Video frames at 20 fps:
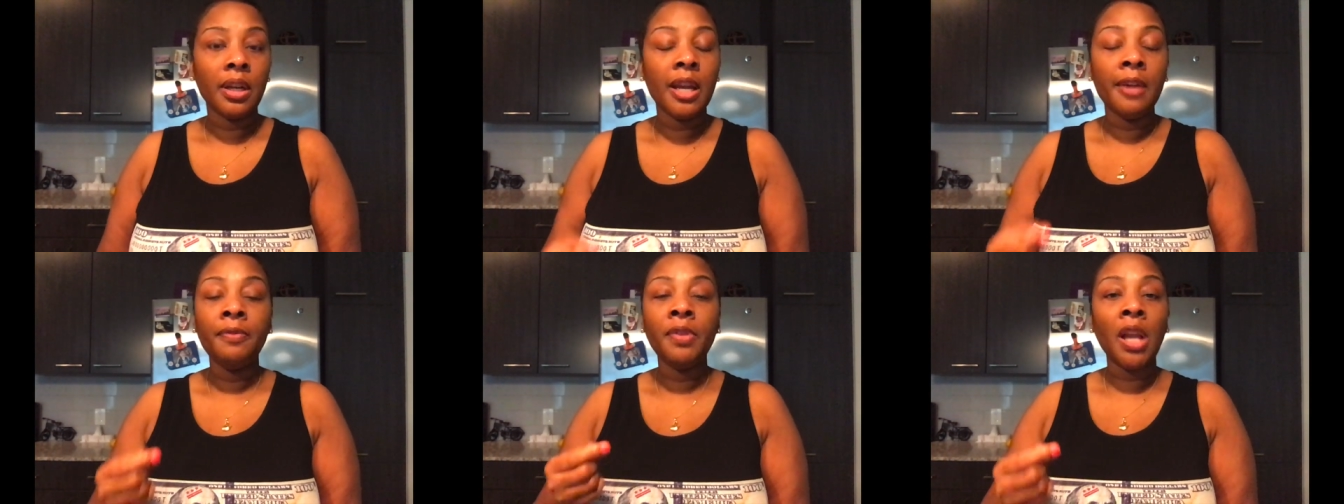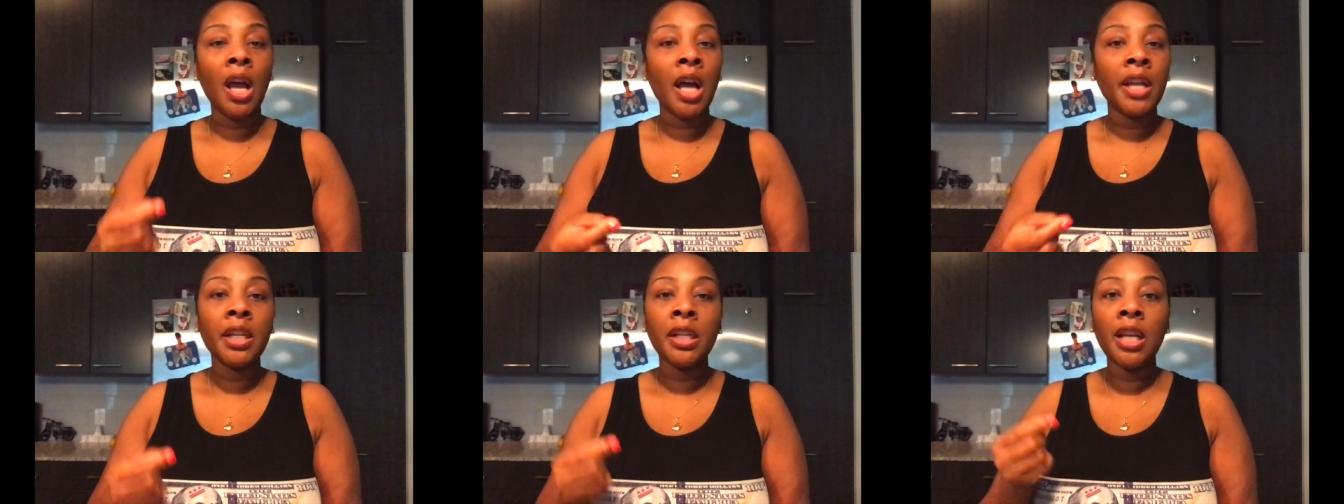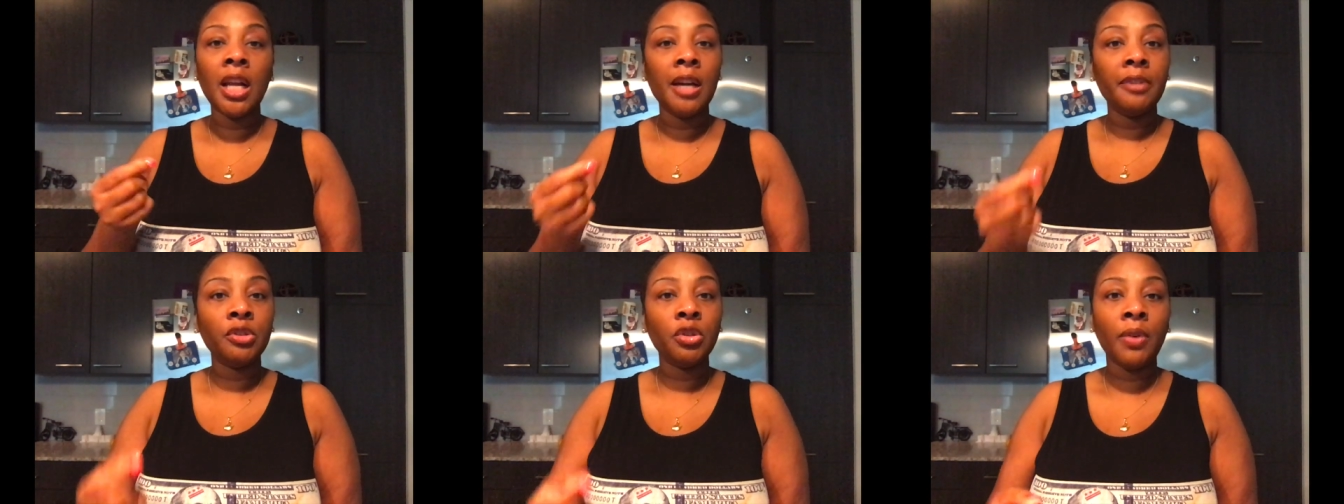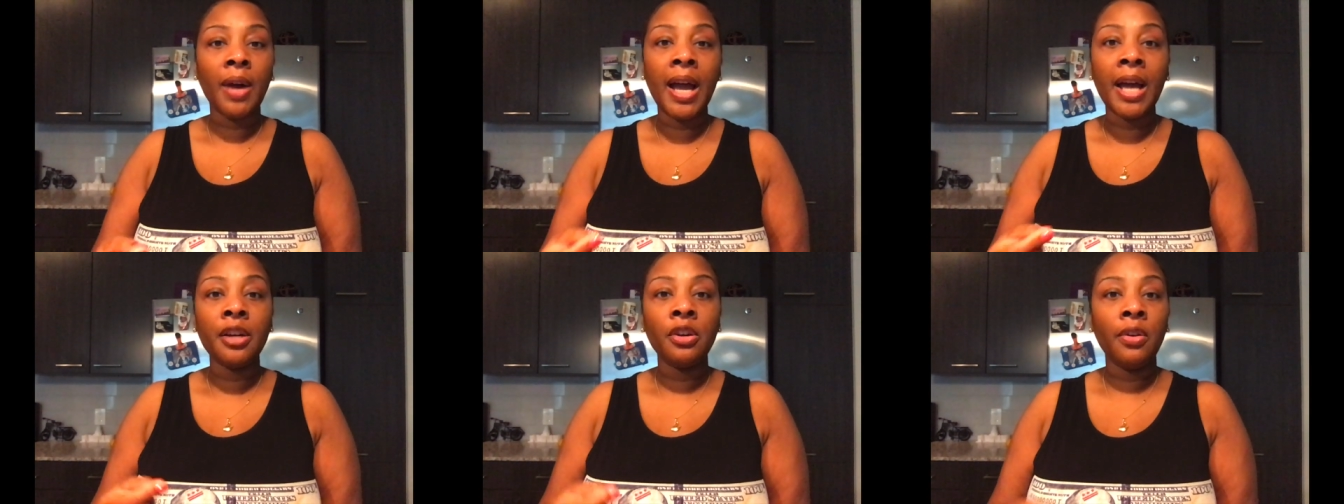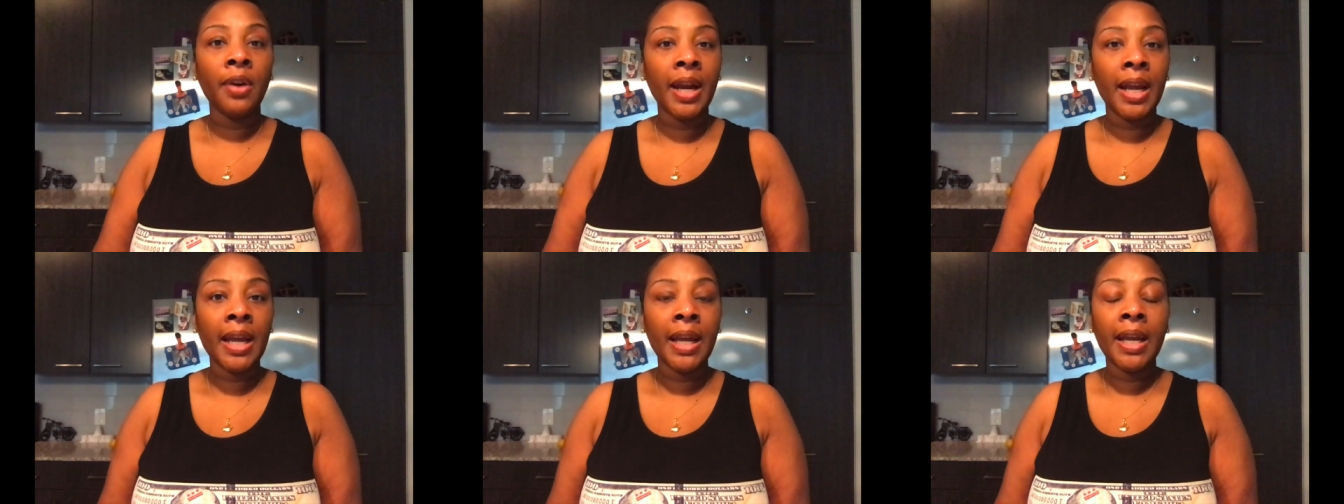If Lonnie Love tried
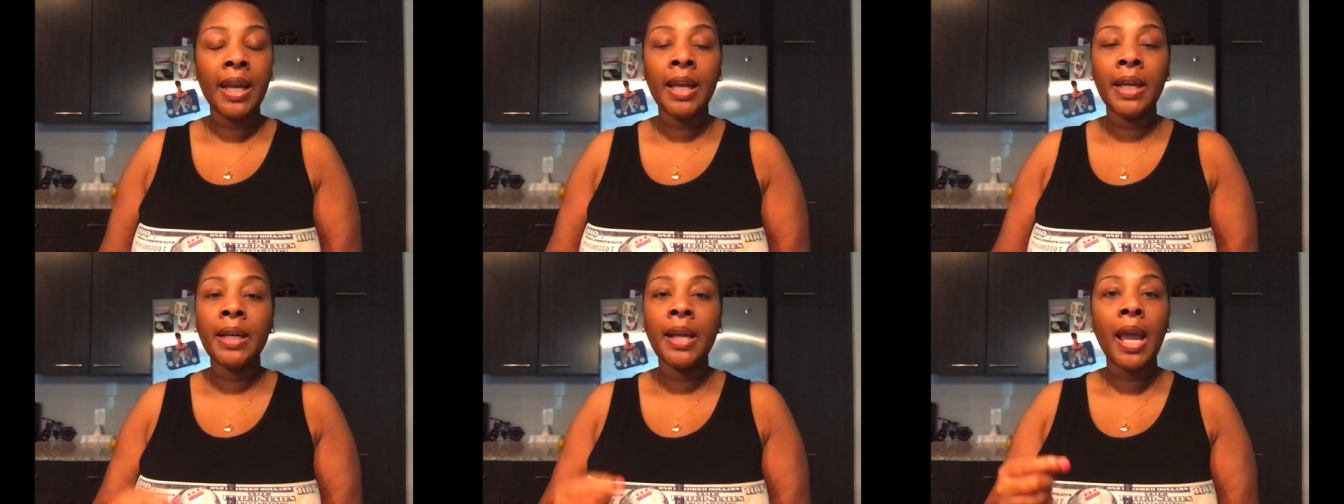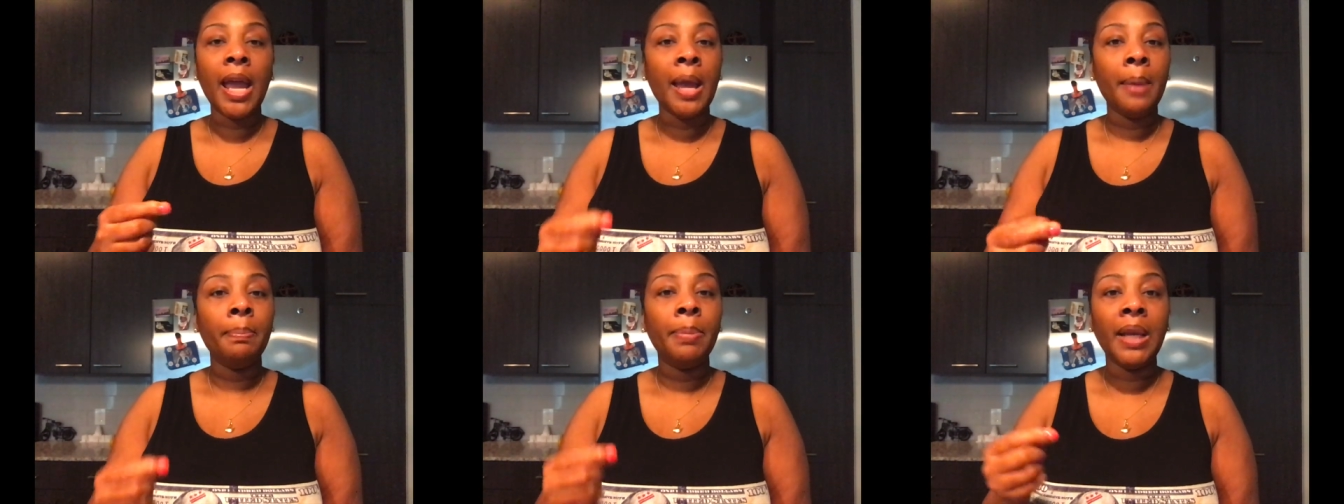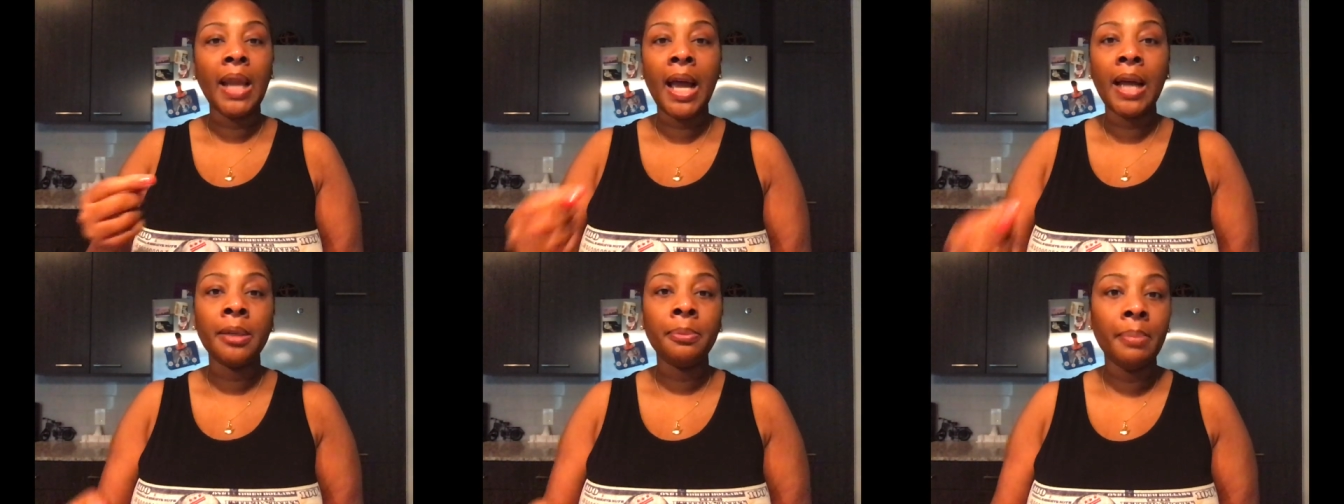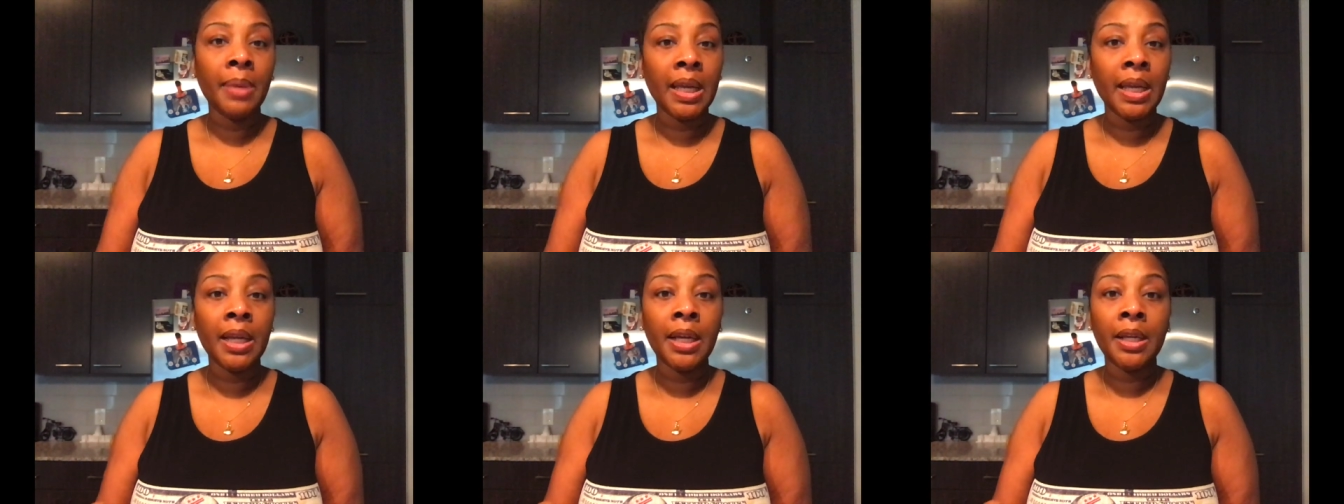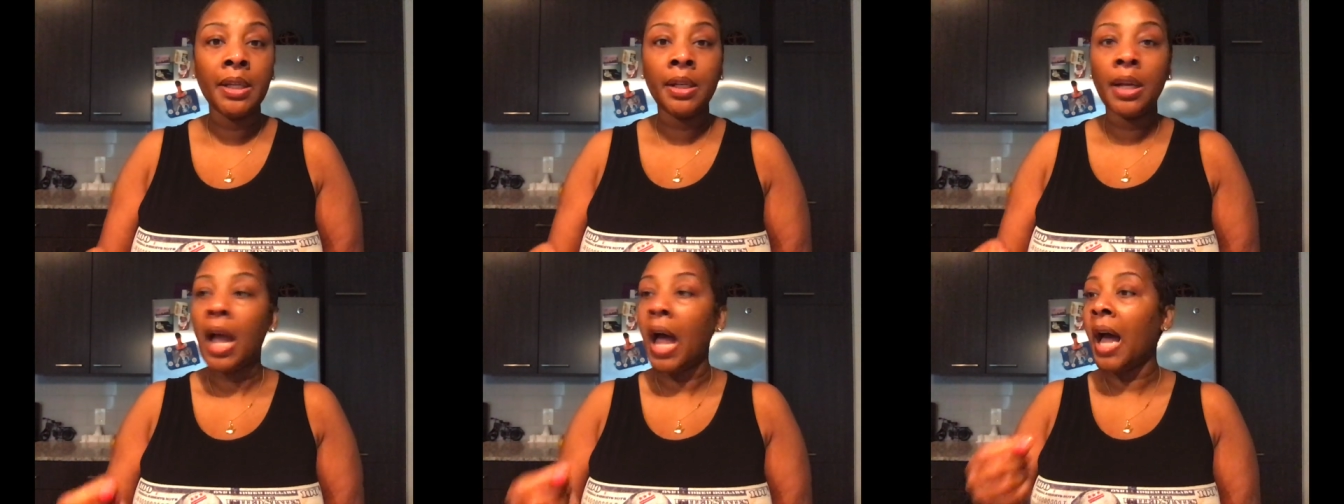her hand at black men,